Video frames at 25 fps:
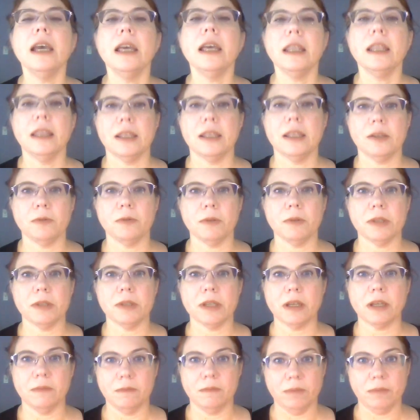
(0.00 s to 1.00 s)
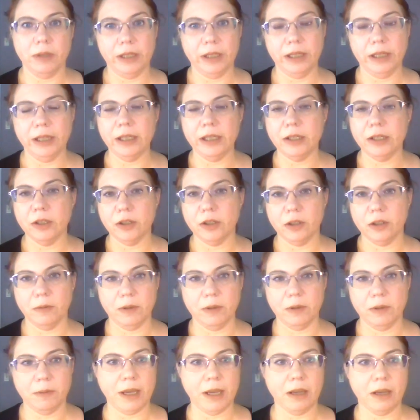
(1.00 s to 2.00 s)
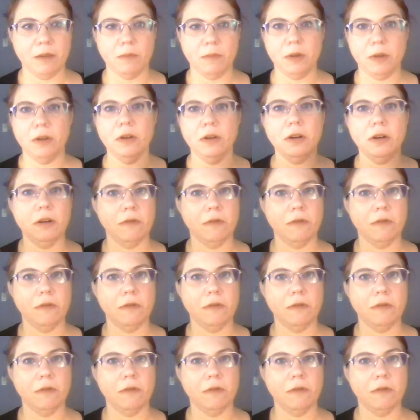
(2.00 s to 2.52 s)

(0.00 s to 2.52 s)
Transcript: This was completely determined by a computer.